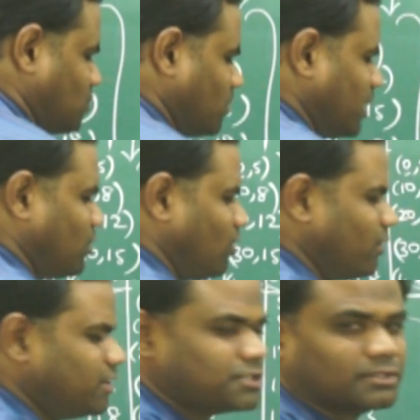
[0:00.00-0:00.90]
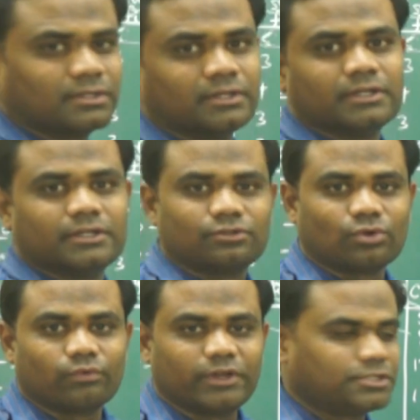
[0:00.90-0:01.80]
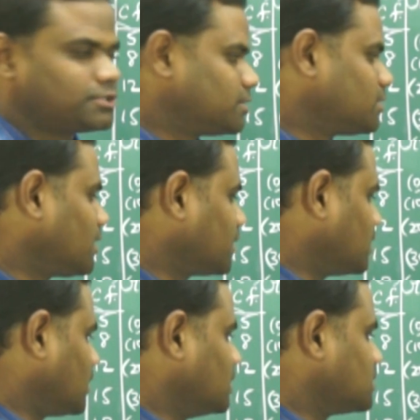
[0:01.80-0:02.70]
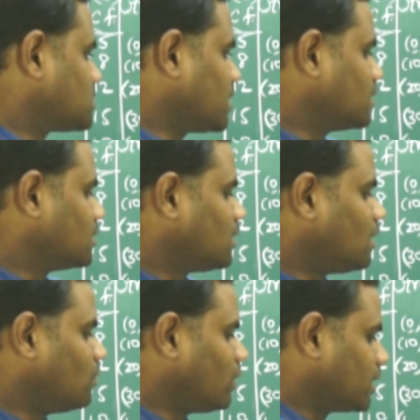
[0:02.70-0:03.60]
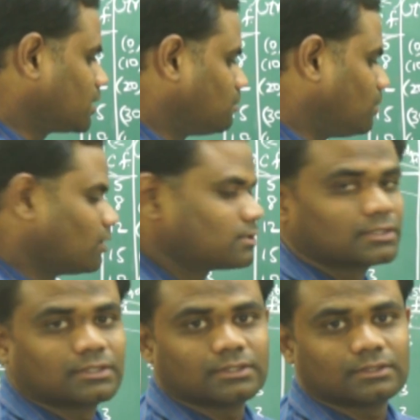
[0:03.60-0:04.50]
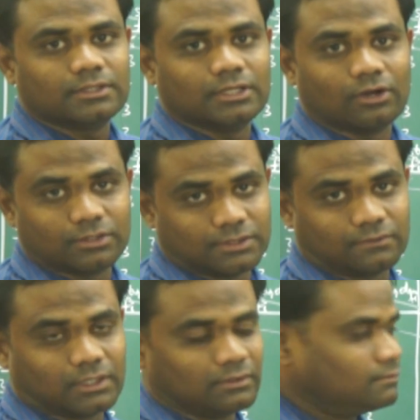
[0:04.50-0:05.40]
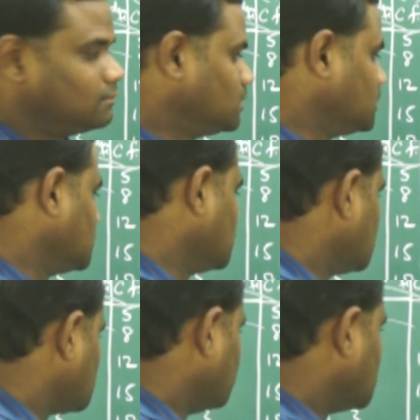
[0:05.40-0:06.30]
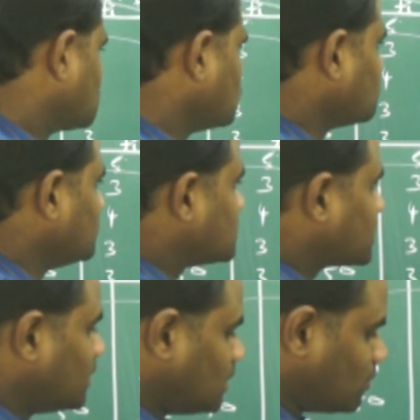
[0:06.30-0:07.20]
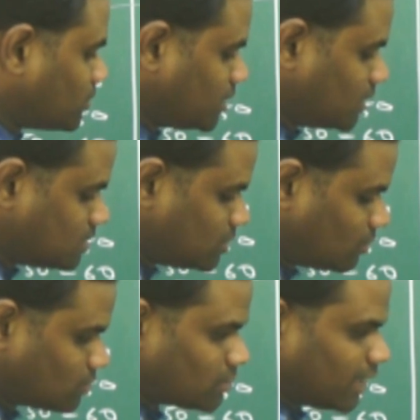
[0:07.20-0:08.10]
through an origin through which I can understand how I can plot the Ogive curve. So with a suitable scale out here, 0 to